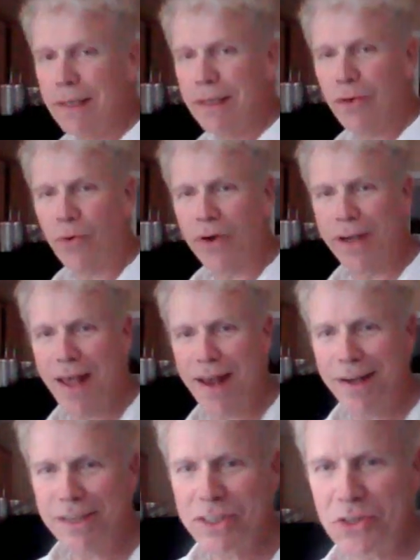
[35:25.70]

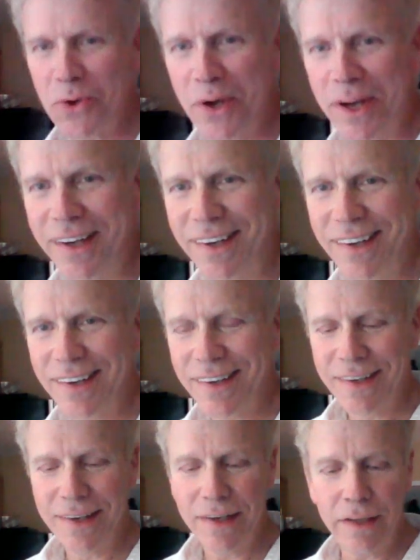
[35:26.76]
organic soy
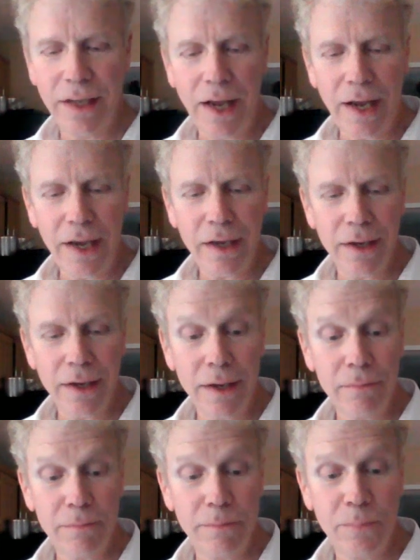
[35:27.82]
that I
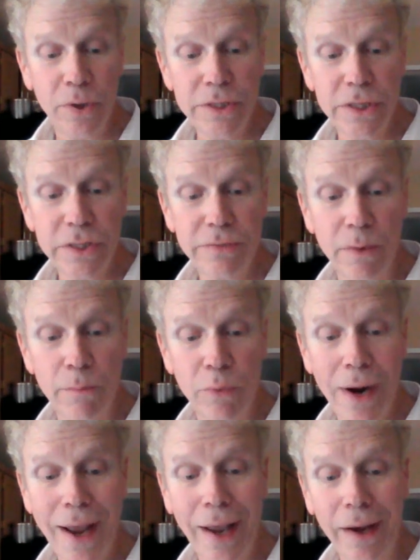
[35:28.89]
uh, purchased from
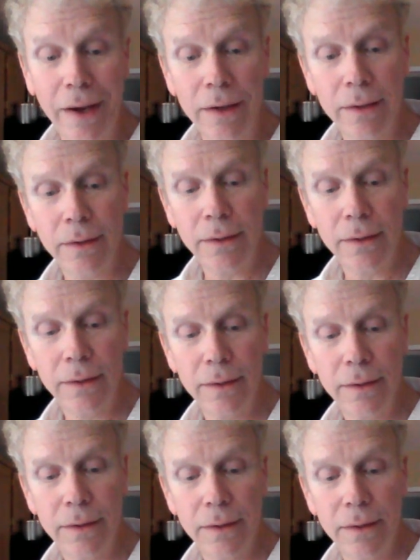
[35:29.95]
Bragg.
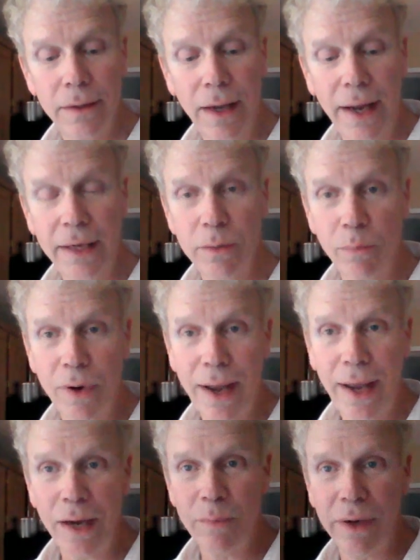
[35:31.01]
I hate to
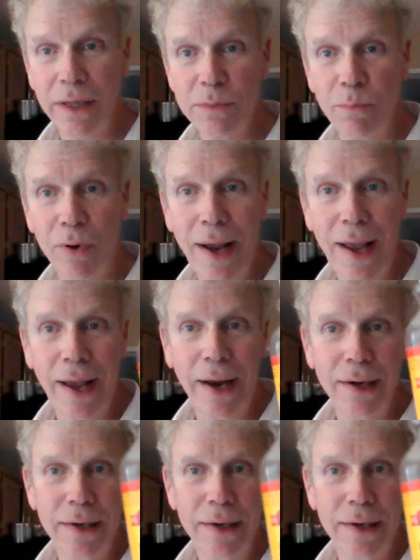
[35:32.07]
brag, but it's Bragg.